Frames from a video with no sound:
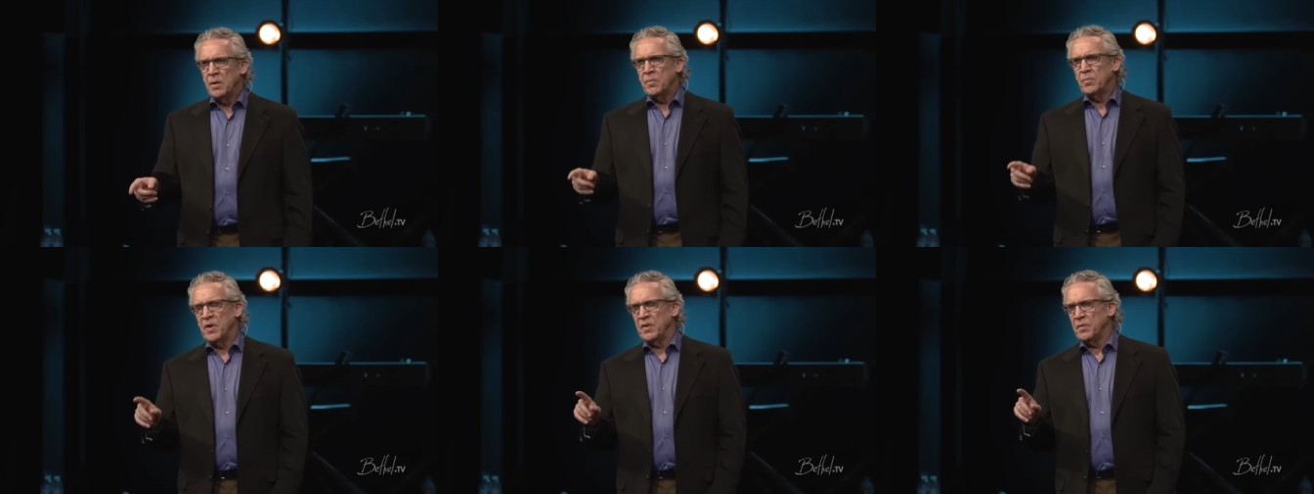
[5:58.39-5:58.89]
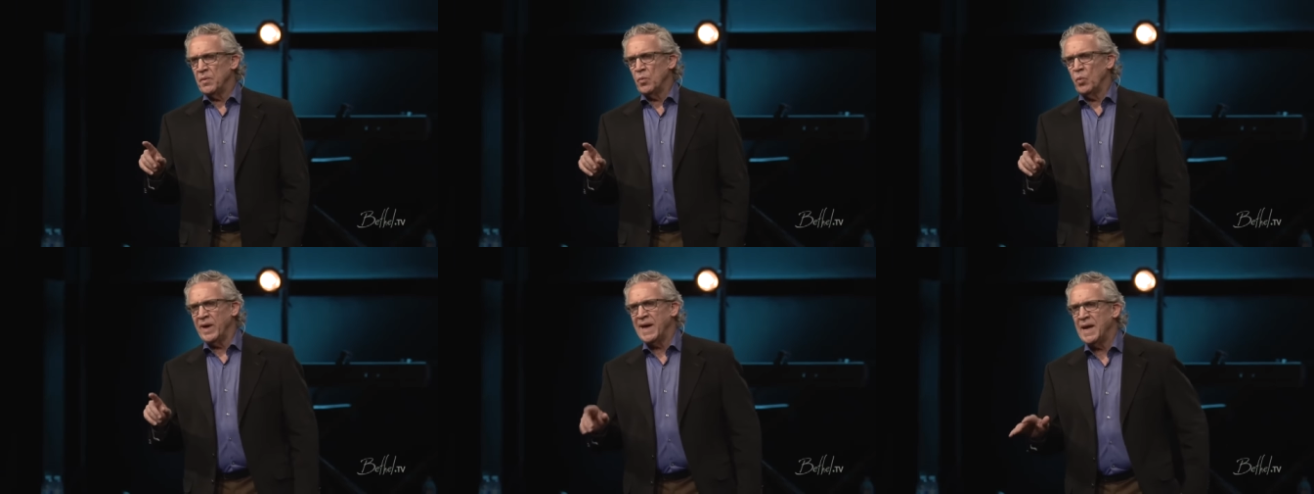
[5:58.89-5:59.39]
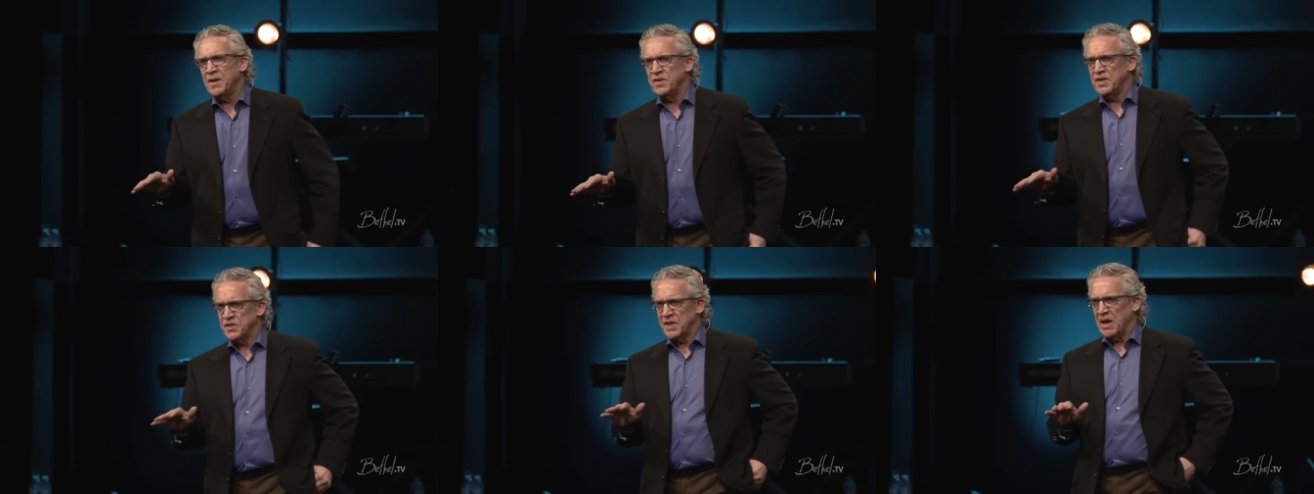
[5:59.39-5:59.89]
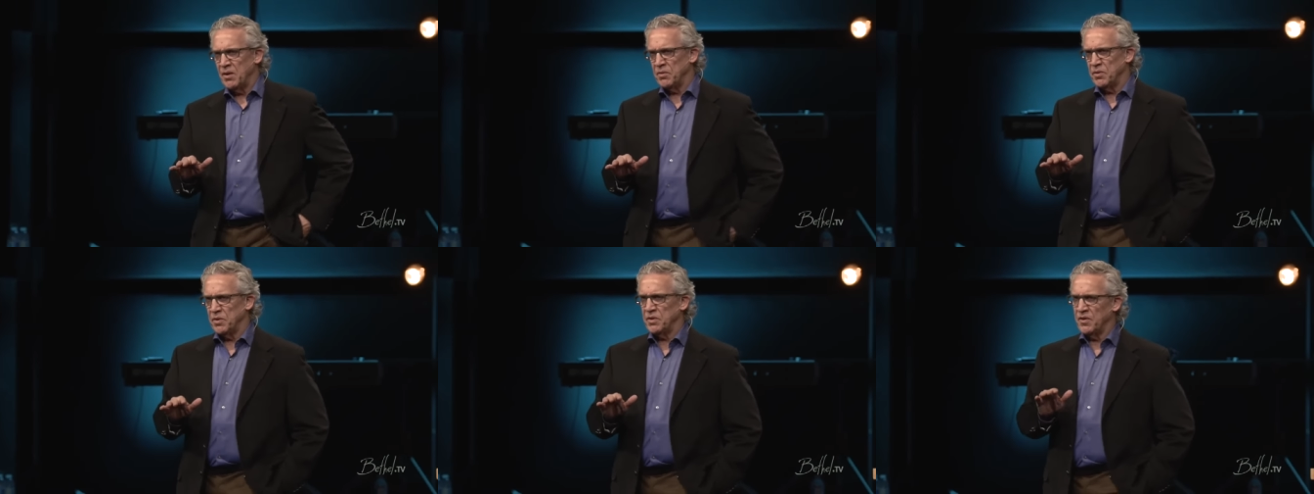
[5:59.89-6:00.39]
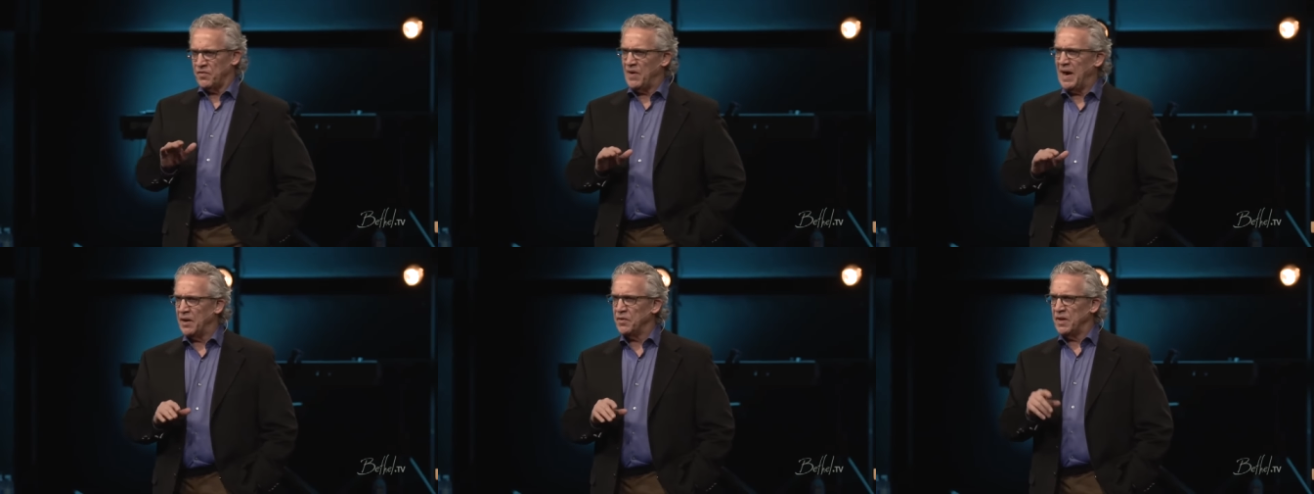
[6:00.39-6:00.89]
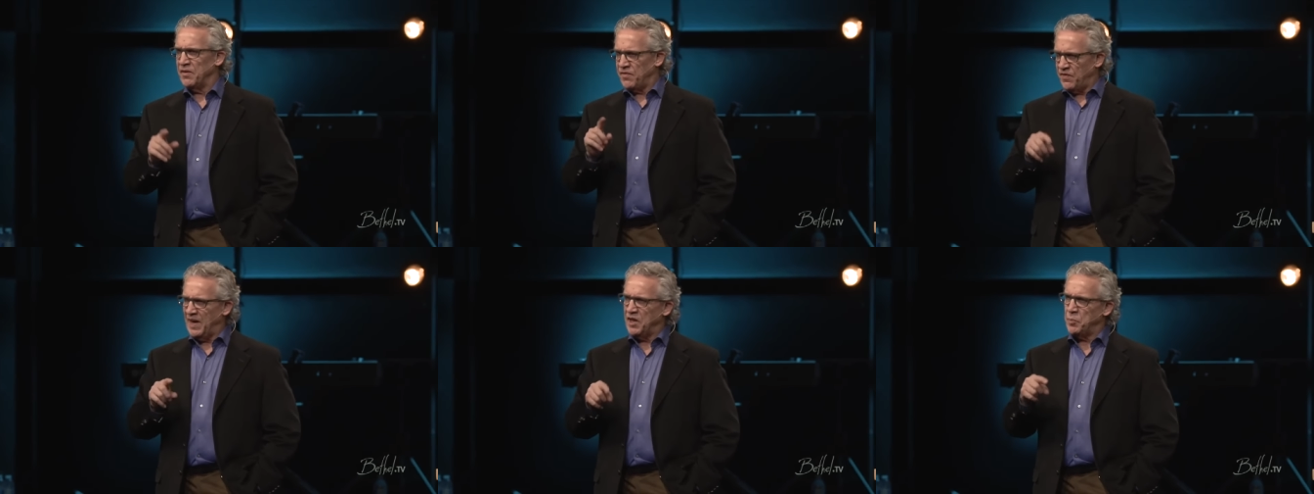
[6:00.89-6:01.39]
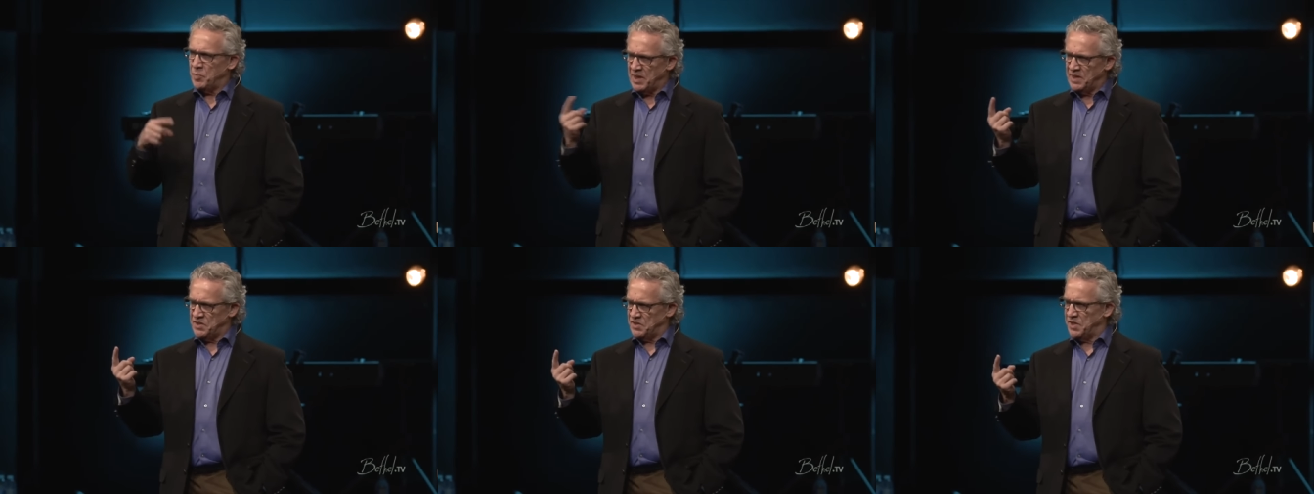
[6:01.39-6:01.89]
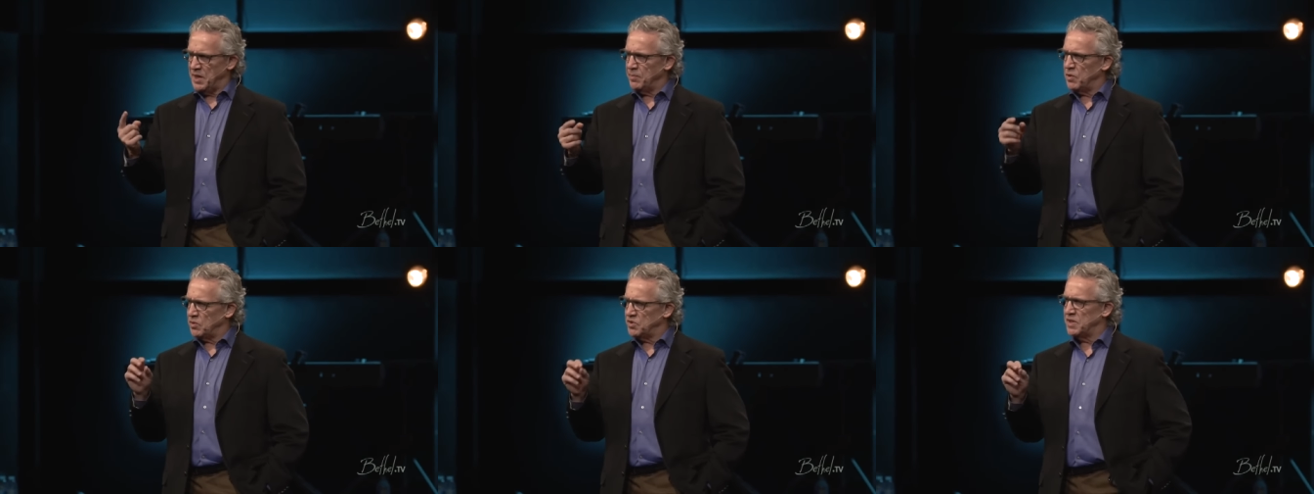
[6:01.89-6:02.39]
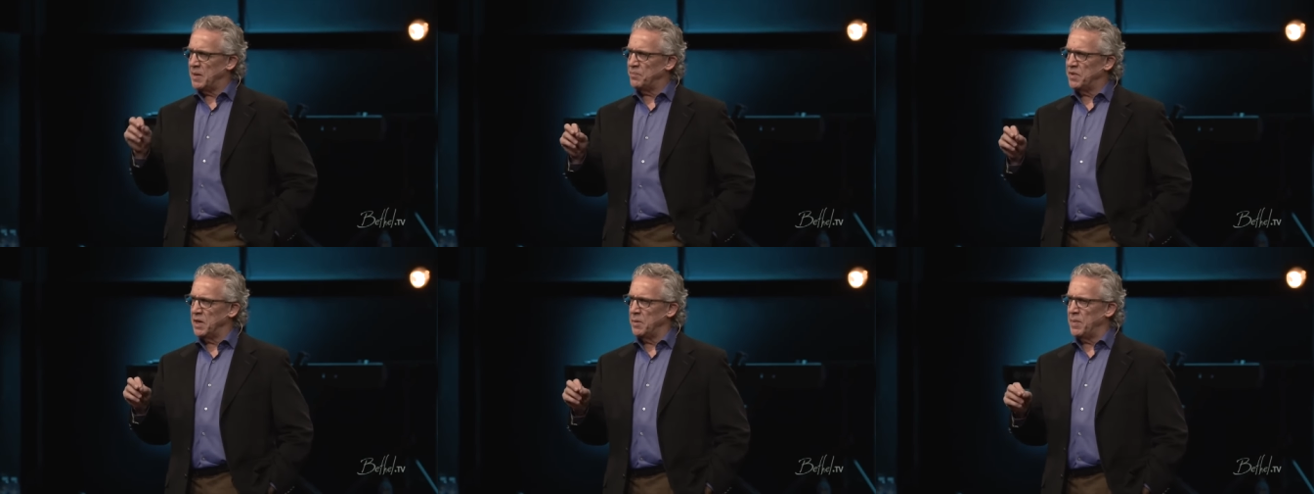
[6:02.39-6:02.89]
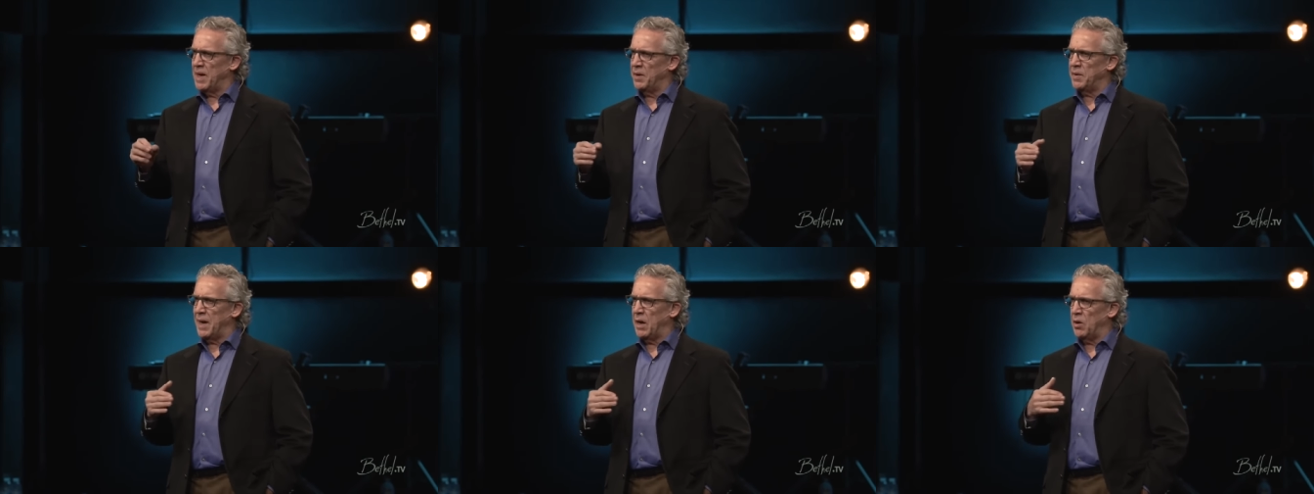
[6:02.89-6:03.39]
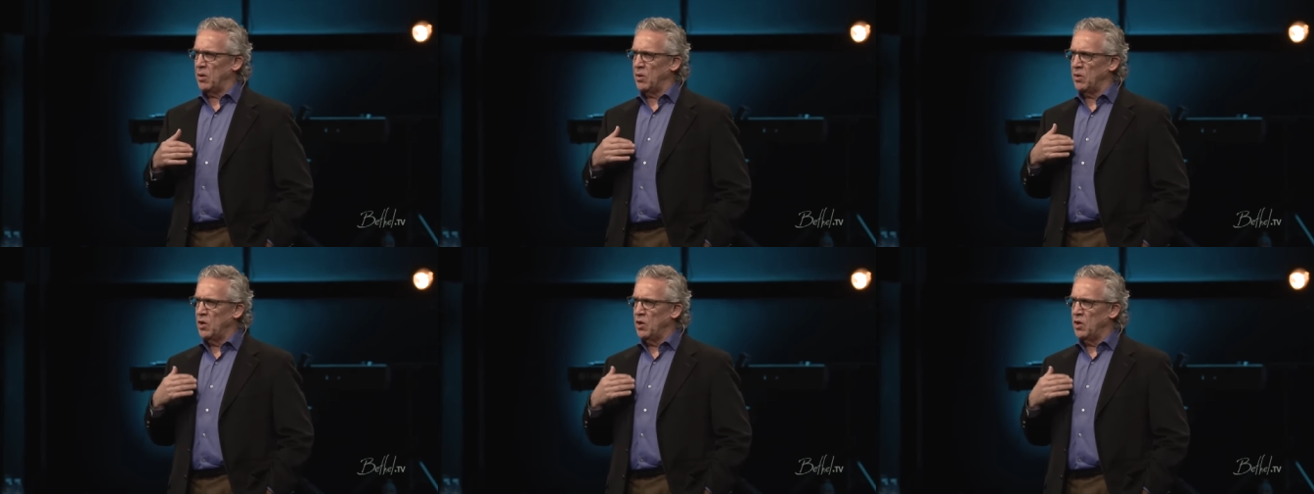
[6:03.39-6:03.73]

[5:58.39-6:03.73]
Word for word: But we can't discount the fact that faith pleases him. There's something about our